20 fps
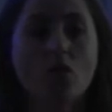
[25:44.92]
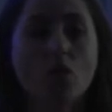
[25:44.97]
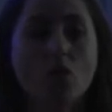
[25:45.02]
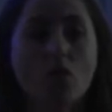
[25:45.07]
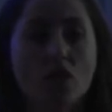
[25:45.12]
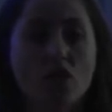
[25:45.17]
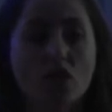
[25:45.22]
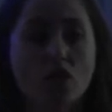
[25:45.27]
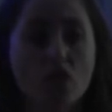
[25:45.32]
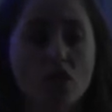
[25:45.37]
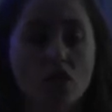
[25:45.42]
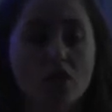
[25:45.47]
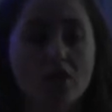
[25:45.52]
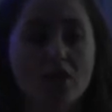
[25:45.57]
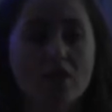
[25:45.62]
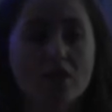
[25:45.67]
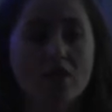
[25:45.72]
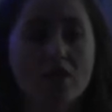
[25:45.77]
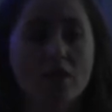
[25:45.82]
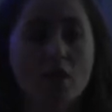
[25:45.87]
which
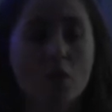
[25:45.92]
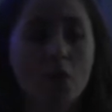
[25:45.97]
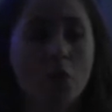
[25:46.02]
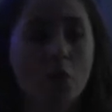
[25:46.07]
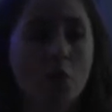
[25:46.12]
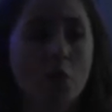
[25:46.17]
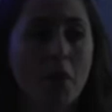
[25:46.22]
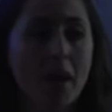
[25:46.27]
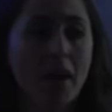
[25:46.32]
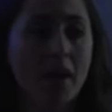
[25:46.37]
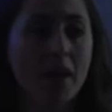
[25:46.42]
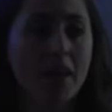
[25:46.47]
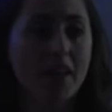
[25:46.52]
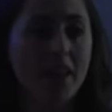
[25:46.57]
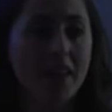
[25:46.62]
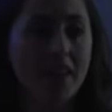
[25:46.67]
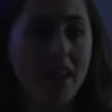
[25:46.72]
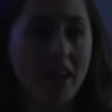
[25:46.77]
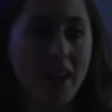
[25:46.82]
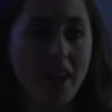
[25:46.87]
is my
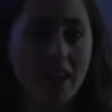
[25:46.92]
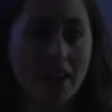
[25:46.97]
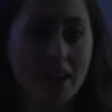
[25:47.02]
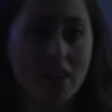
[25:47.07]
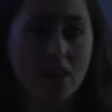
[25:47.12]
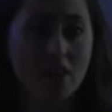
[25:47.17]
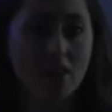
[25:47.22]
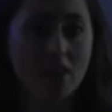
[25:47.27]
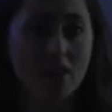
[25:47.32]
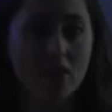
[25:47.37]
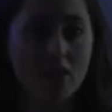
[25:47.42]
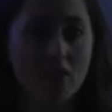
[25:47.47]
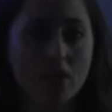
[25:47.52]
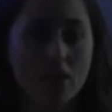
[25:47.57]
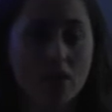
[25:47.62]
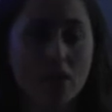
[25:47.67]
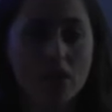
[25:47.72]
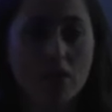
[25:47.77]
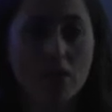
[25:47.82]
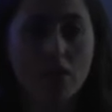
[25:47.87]
guide
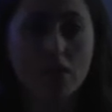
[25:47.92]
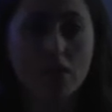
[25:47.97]
in